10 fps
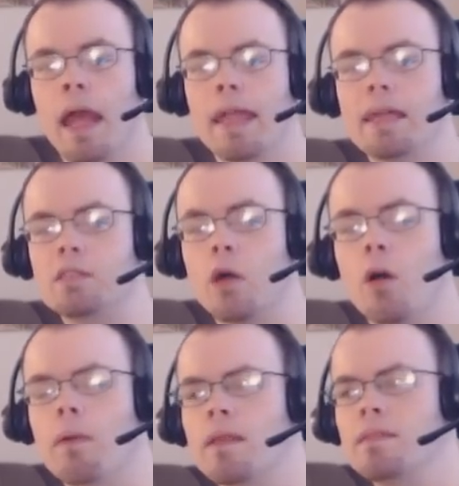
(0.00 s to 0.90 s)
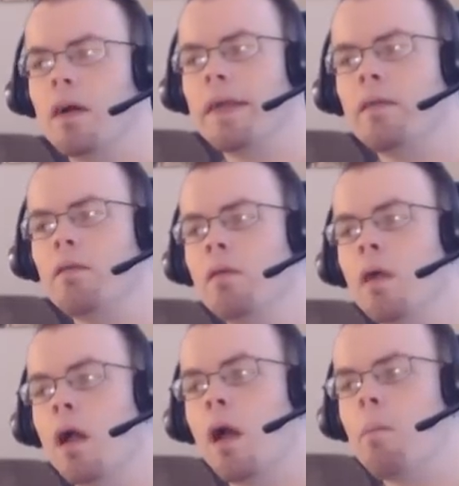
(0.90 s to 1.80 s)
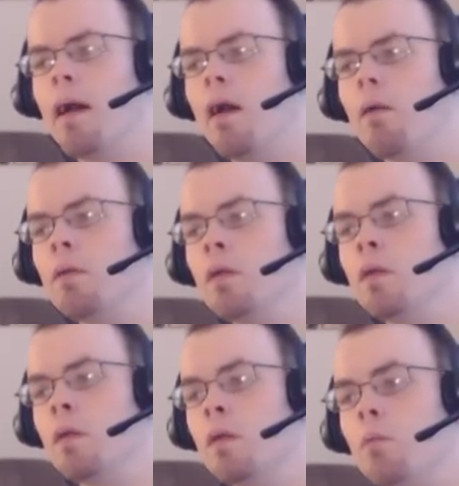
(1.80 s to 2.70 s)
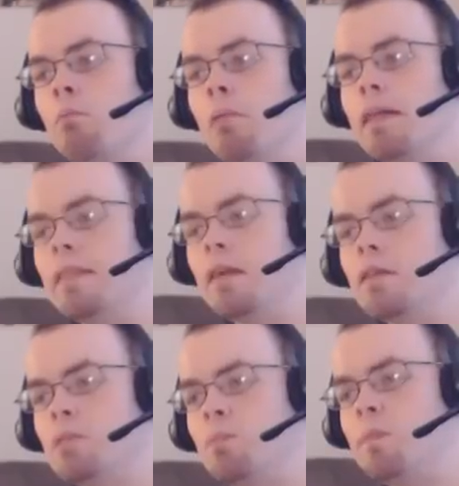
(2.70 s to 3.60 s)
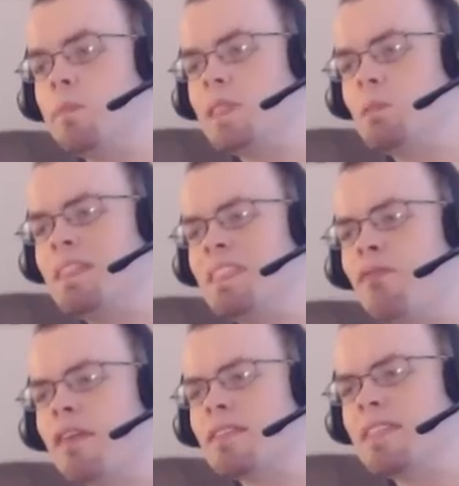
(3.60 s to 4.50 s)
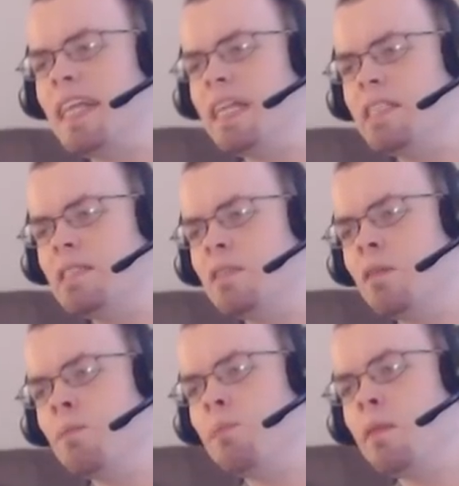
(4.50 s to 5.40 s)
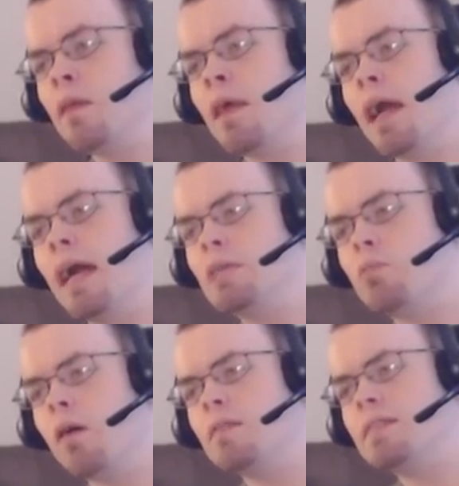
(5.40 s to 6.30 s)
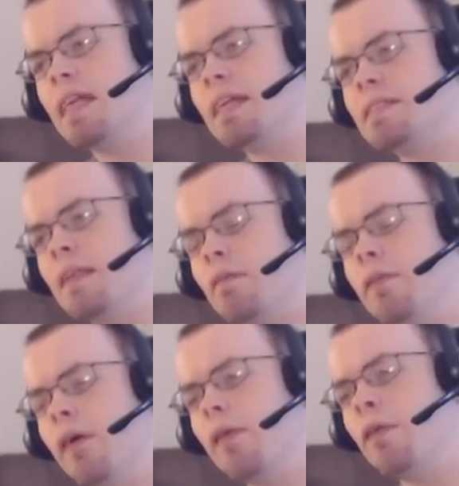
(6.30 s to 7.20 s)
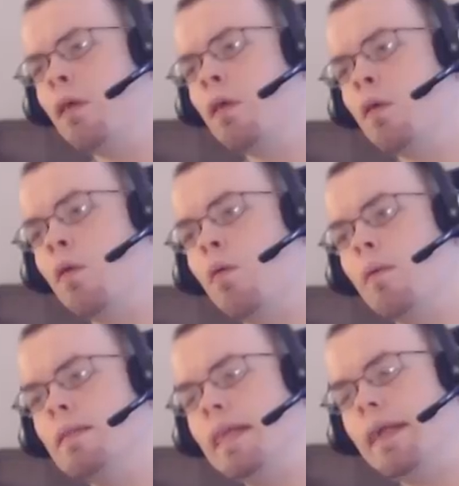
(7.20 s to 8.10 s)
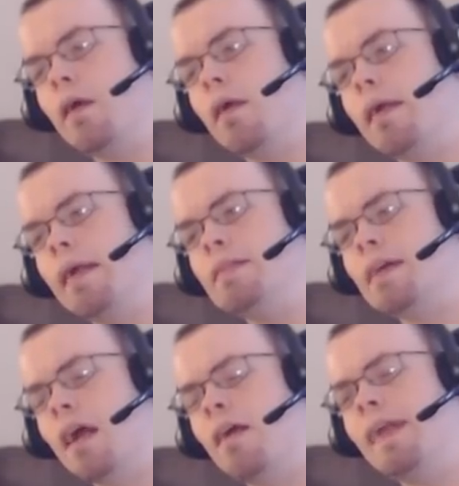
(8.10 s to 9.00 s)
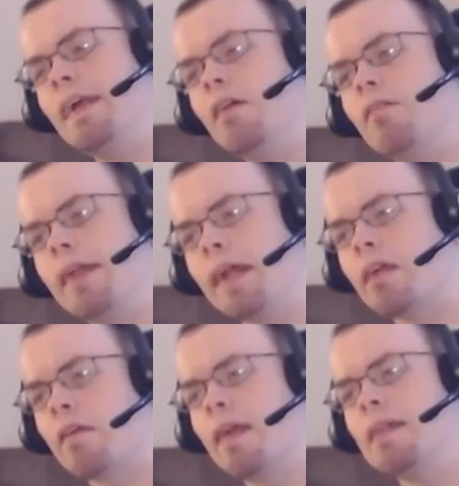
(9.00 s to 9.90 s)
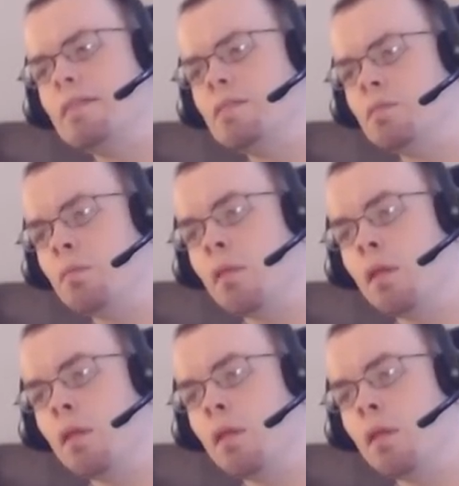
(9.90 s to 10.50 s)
And that's all I'm going to tell you about, but there's specific scenes as well as things that are done with the entirety of the end credits